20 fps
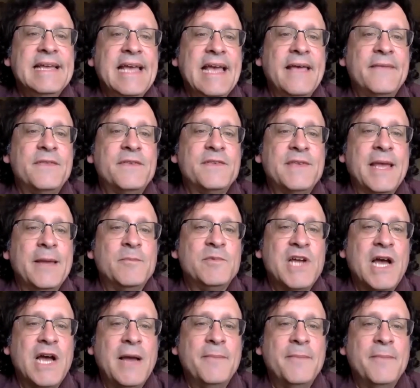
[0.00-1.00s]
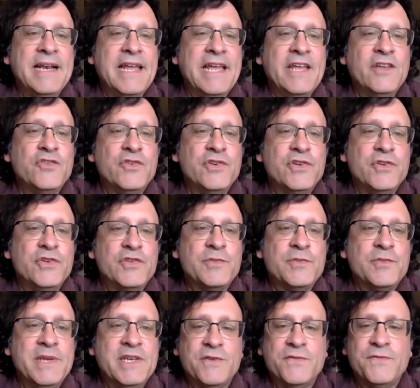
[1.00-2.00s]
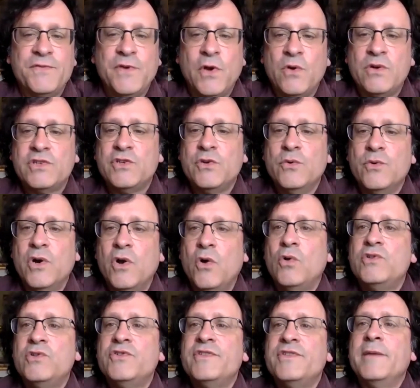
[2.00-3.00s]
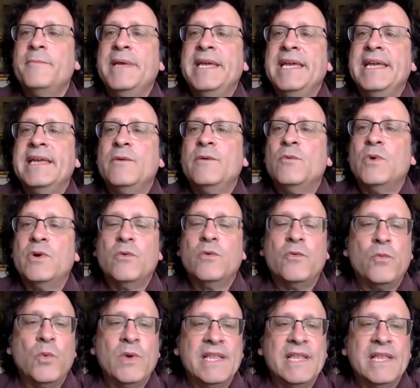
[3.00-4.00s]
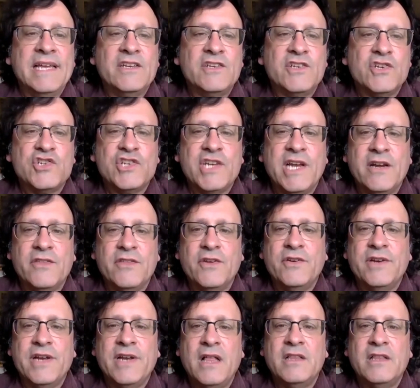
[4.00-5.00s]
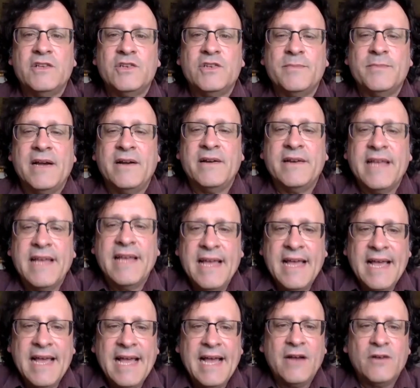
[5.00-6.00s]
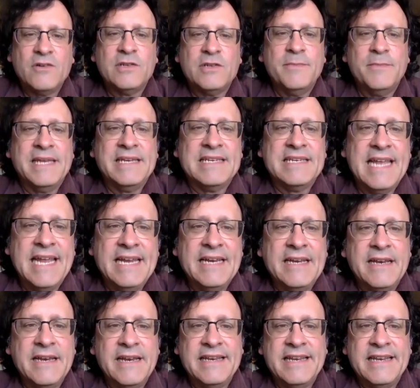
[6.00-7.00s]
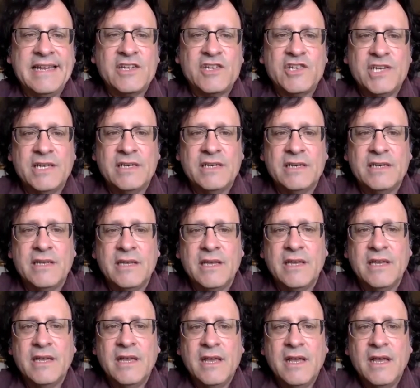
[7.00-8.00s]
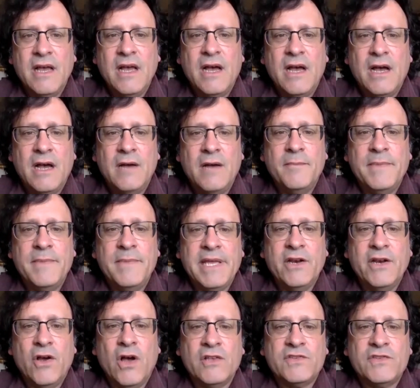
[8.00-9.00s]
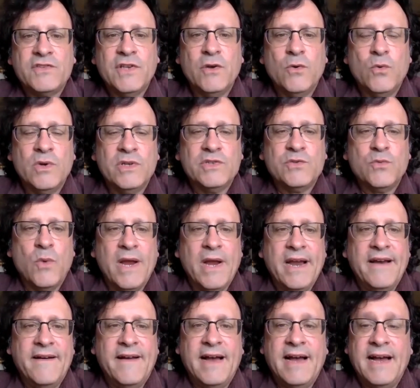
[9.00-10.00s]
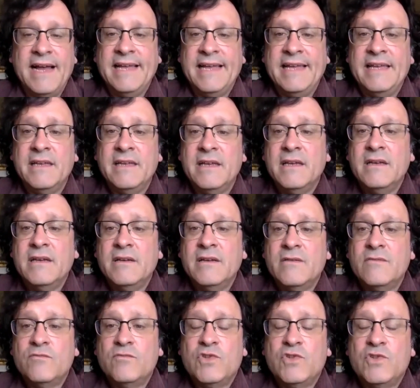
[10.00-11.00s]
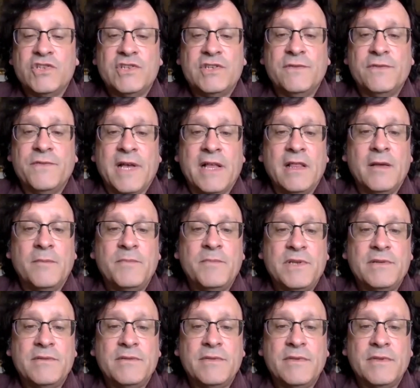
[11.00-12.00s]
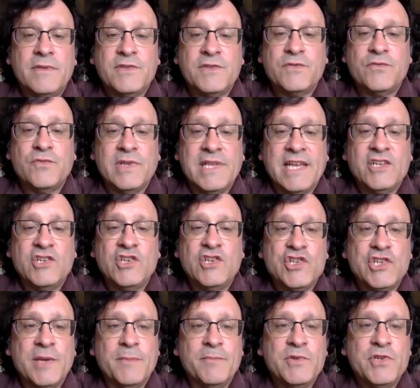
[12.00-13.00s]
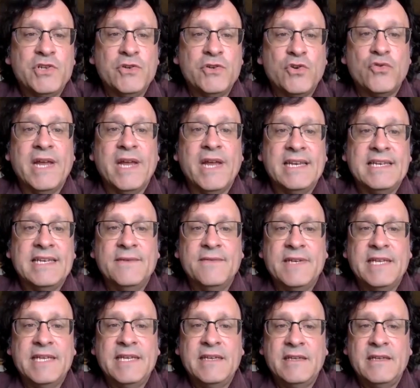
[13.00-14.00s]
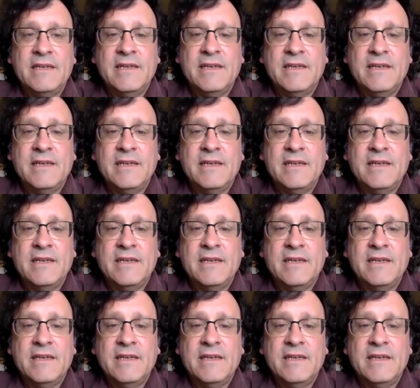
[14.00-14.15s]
at the same time that it introduced me to folks who were older than me and were willing to share their knowledge about how to maintain an addiction, it also was where I just developed this relationship to creativity